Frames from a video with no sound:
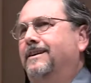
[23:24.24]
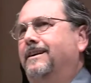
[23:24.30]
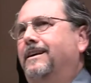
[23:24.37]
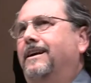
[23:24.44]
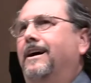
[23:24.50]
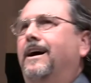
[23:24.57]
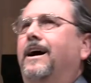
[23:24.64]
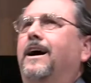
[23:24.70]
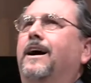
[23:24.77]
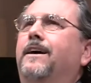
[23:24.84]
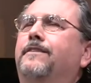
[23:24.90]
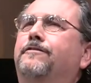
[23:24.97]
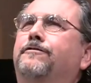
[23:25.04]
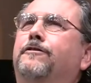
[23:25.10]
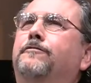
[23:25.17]

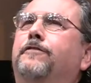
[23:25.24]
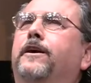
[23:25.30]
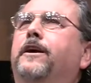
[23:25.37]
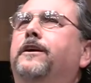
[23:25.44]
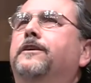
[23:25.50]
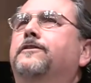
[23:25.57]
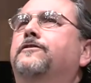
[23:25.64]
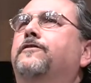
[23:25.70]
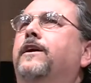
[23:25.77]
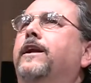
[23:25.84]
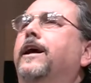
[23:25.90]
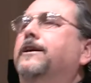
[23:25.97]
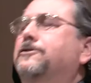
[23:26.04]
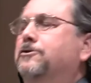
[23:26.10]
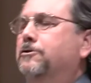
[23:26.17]
uh, for various
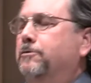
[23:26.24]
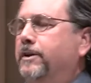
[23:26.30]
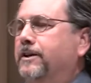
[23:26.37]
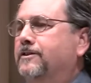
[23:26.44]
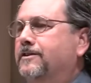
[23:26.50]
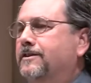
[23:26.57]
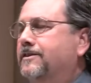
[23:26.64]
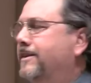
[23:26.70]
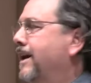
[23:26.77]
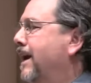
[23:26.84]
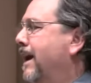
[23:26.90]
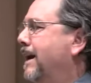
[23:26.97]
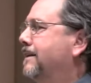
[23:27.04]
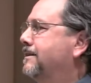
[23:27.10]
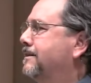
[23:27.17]
financial reasons, they
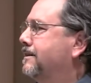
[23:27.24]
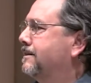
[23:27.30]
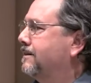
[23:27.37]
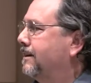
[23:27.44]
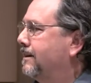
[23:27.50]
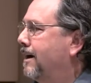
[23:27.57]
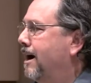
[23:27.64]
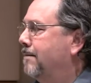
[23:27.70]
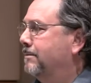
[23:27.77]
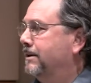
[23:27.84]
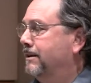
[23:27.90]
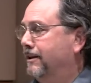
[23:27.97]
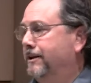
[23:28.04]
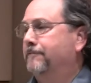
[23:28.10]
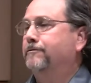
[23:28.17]
had to come
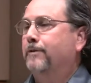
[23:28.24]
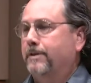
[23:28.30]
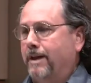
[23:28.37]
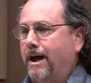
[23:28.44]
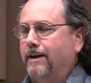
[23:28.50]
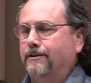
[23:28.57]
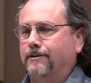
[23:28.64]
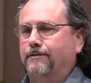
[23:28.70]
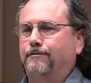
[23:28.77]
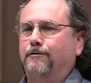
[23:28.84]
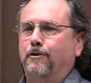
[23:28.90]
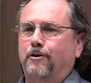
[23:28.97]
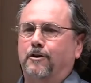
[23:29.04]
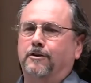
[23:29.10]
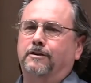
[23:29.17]
and live with us
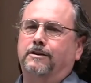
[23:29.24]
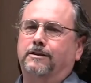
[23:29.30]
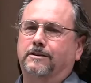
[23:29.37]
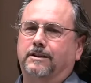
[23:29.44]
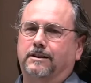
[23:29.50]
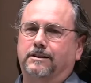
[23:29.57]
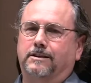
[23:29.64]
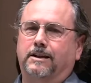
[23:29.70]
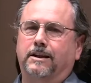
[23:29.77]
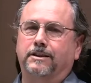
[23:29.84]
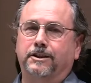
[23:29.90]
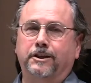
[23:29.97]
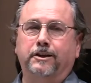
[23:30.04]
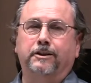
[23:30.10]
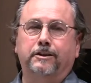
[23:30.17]
for a
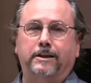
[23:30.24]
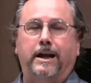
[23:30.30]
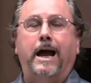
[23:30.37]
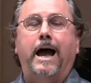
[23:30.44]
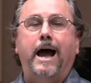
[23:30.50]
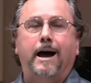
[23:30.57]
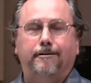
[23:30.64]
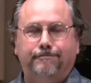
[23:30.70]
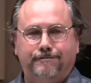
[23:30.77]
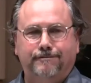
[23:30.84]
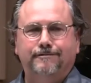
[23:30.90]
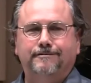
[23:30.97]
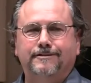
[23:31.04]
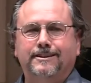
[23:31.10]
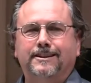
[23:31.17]
year and a half.
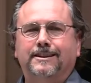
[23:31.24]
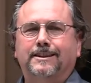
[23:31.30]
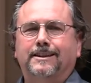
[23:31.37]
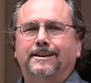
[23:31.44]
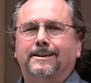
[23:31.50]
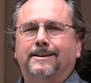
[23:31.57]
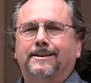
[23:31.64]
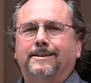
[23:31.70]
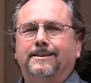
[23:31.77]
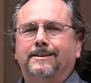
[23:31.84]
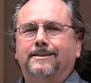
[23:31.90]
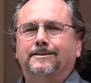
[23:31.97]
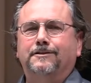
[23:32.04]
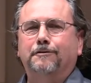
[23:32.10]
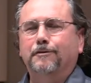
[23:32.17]

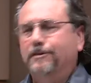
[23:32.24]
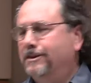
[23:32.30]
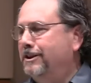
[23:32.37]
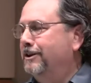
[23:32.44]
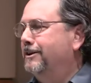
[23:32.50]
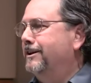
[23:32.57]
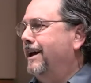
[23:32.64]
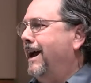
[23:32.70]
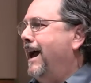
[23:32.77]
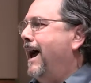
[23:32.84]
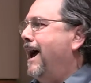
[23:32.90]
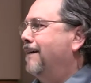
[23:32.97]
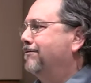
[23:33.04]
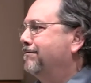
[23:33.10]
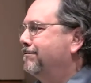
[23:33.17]
So, for a year and a
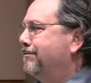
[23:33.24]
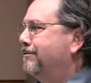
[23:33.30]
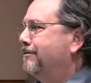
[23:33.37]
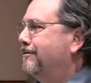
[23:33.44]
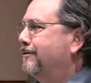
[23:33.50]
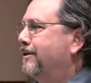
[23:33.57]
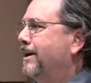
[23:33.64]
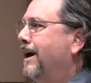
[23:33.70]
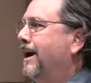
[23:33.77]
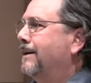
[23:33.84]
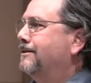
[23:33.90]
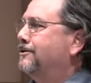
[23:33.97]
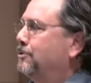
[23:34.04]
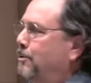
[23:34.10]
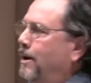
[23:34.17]
half, we
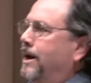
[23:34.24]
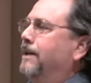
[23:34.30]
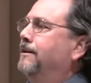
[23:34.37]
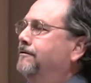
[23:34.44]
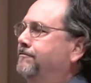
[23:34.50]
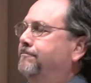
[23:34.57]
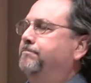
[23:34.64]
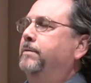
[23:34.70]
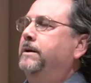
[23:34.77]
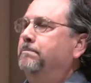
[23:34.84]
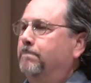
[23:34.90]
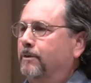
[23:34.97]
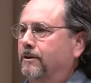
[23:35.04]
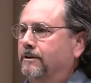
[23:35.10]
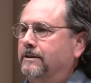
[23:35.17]
had 12
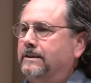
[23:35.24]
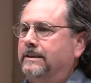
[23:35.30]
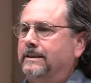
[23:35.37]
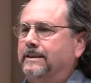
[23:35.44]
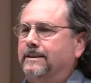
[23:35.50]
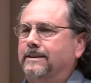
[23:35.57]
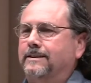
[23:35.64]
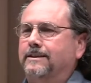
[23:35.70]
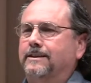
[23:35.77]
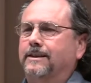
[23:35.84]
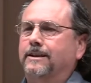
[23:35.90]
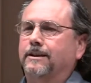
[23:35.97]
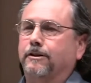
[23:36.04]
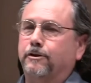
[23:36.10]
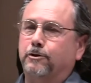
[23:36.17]
people
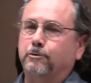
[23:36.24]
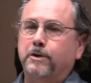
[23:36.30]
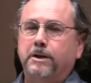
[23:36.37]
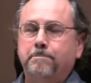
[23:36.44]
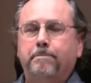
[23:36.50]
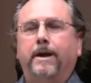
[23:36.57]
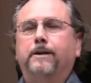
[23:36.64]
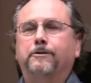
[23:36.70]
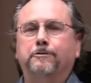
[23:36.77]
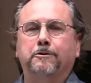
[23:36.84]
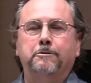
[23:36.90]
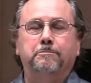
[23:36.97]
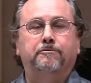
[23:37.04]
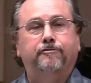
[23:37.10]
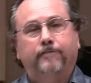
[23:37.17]
in a three
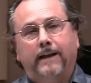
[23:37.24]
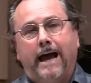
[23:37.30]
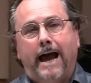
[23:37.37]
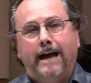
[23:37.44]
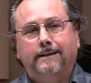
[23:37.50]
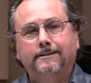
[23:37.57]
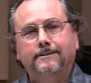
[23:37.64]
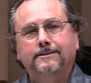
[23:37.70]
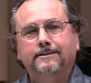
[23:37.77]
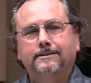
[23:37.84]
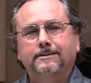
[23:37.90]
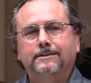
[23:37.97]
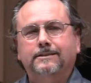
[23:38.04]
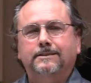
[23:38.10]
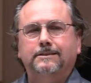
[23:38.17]
bedroom flat,
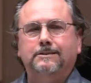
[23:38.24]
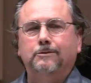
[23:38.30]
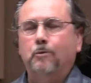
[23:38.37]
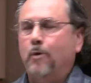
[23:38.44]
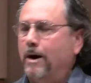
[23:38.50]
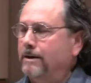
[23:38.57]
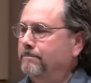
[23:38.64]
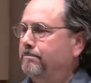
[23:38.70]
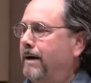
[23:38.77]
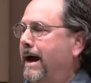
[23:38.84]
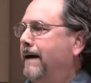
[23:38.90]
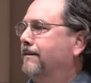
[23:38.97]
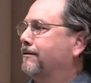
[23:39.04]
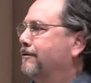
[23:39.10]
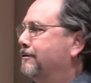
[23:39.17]
one
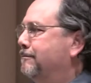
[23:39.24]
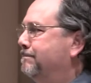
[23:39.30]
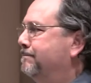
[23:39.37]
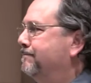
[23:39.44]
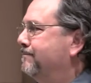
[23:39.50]
bathroom,